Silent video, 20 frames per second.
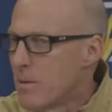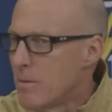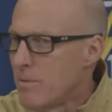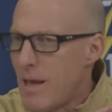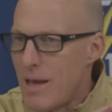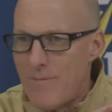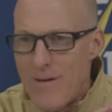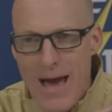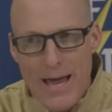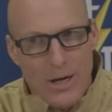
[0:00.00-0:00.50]

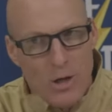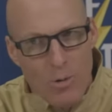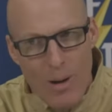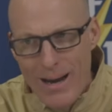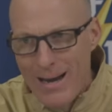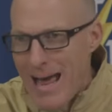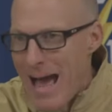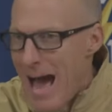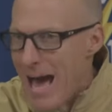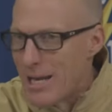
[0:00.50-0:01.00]
They've had a
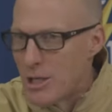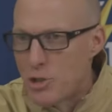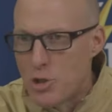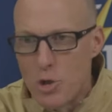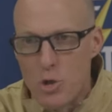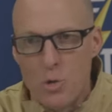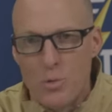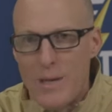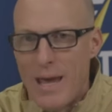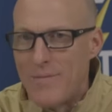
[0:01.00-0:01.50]
great
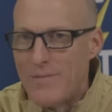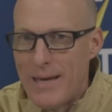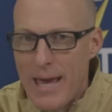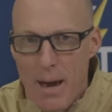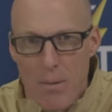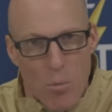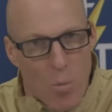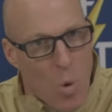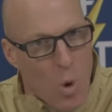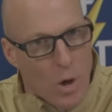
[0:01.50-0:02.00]
attitude. They've
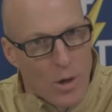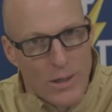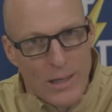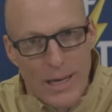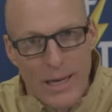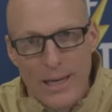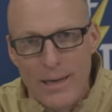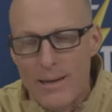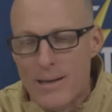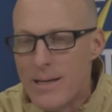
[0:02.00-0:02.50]
kept
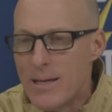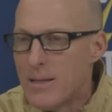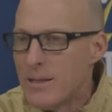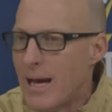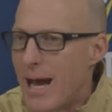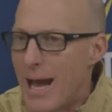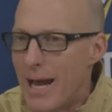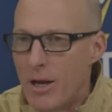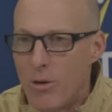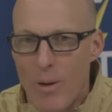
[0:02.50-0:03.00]
working.
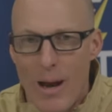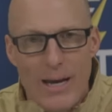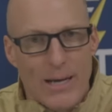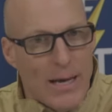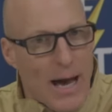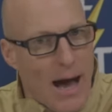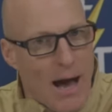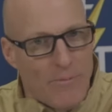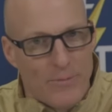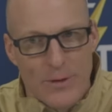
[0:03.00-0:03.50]
I had great
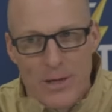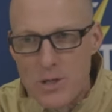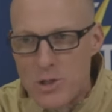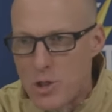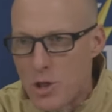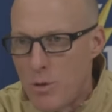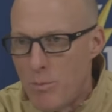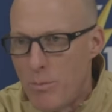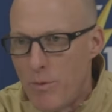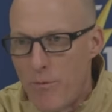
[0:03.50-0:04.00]

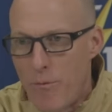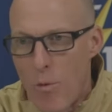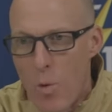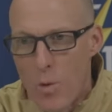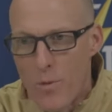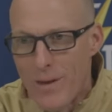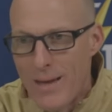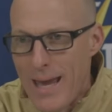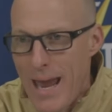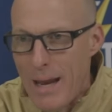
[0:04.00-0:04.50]
confidence in them
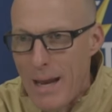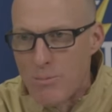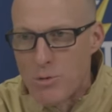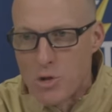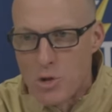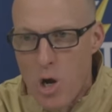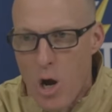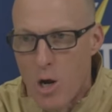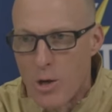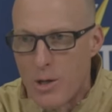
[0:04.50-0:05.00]
before the game
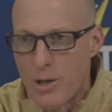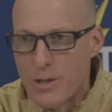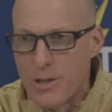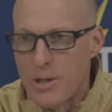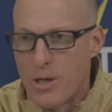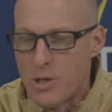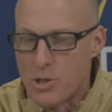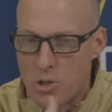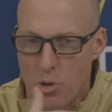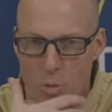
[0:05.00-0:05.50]
started
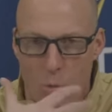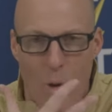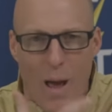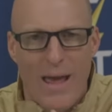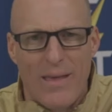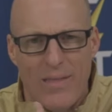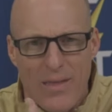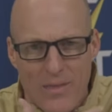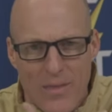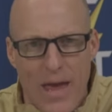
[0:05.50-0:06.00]
because the
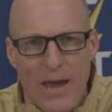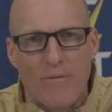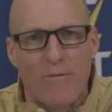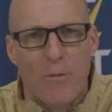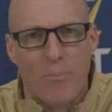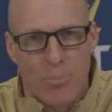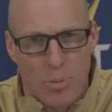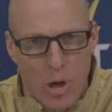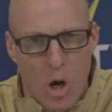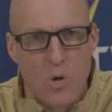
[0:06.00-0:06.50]
way that they've
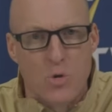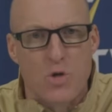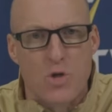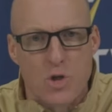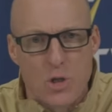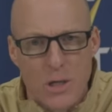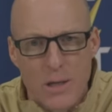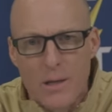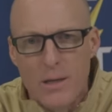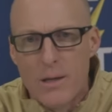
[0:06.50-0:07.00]

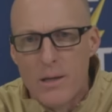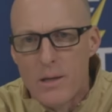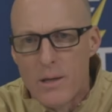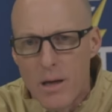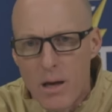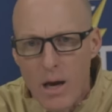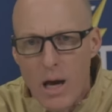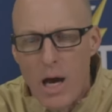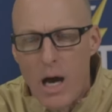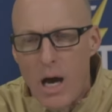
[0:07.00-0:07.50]
approached
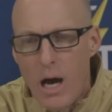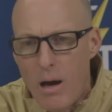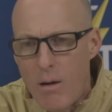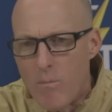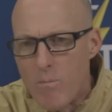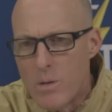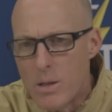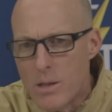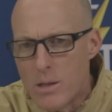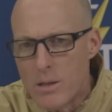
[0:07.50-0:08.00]

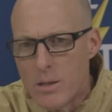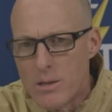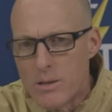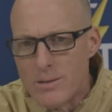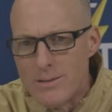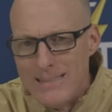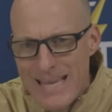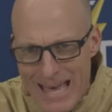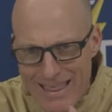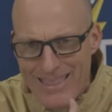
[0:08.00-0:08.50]
um,
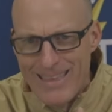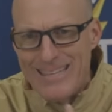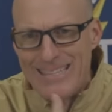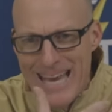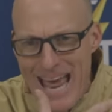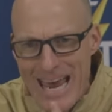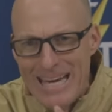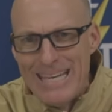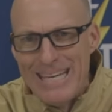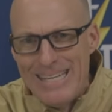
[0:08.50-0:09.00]
the
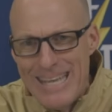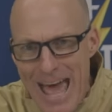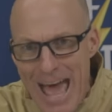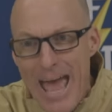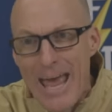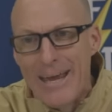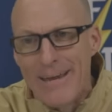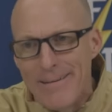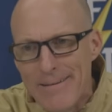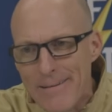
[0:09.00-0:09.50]
day to
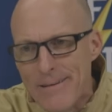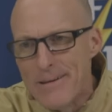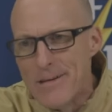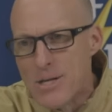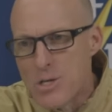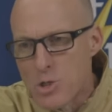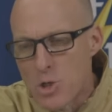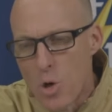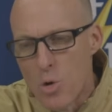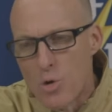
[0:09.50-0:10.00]
day.
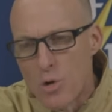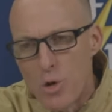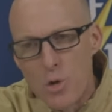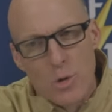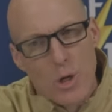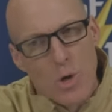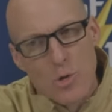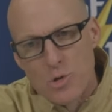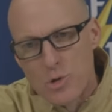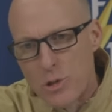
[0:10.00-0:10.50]
So
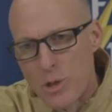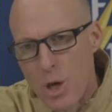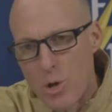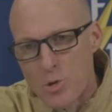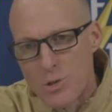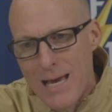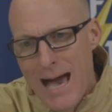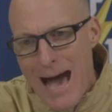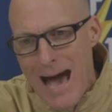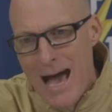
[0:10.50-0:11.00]
kudos to
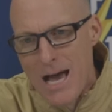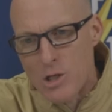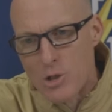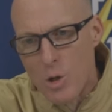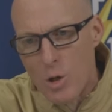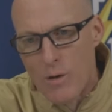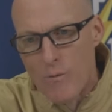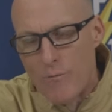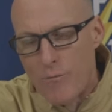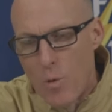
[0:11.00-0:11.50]
those guys.
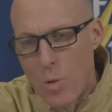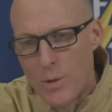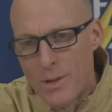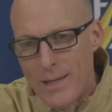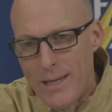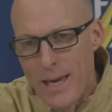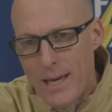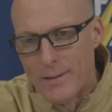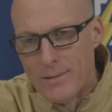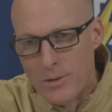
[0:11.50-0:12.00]
Looking forward to
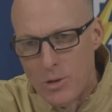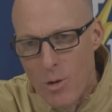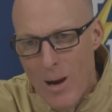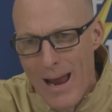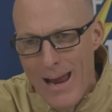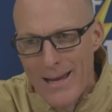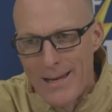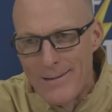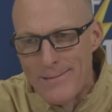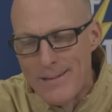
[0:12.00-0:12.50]
getting
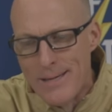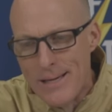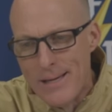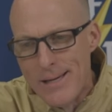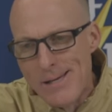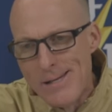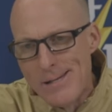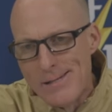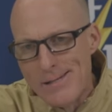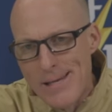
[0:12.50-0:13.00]
Greg and
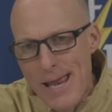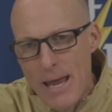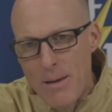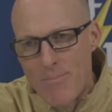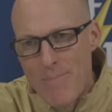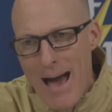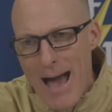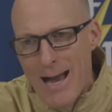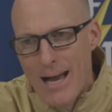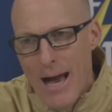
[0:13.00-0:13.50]
Nate
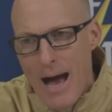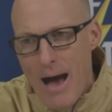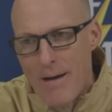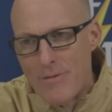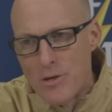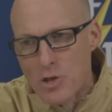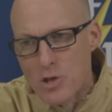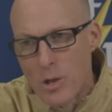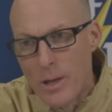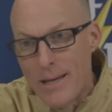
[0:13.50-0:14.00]
back,
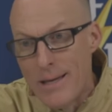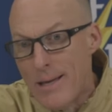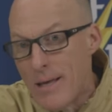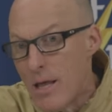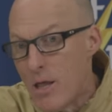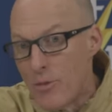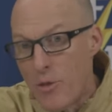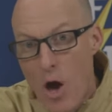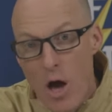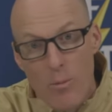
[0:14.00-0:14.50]
obviously.
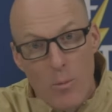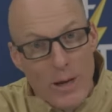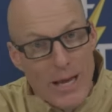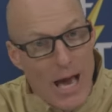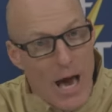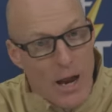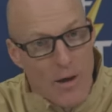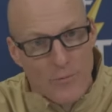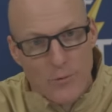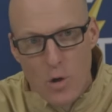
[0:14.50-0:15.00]
Thought we
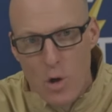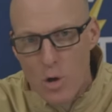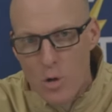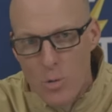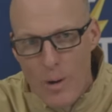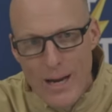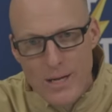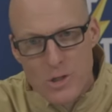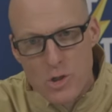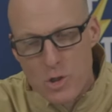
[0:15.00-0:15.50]
got off to a
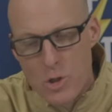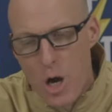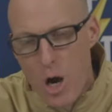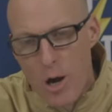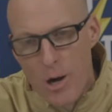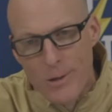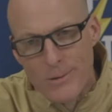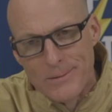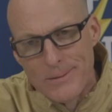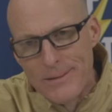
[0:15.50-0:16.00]
great
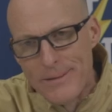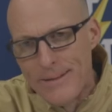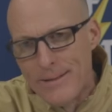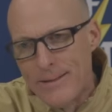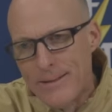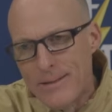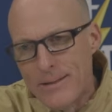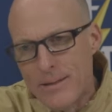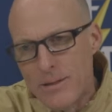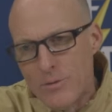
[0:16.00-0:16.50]
start.
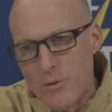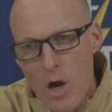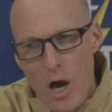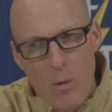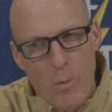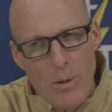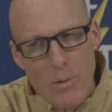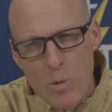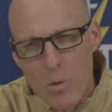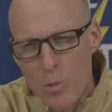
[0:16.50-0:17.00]

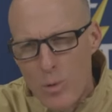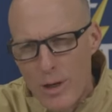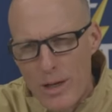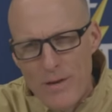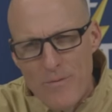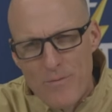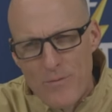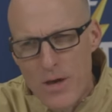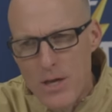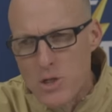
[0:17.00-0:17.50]
Thought we were
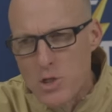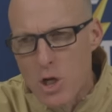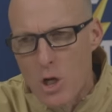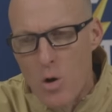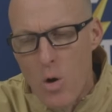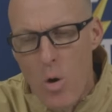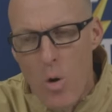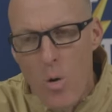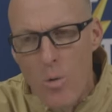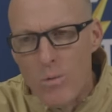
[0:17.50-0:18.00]
really
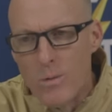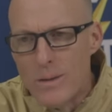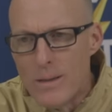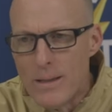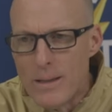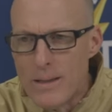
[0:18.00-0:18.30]
physical.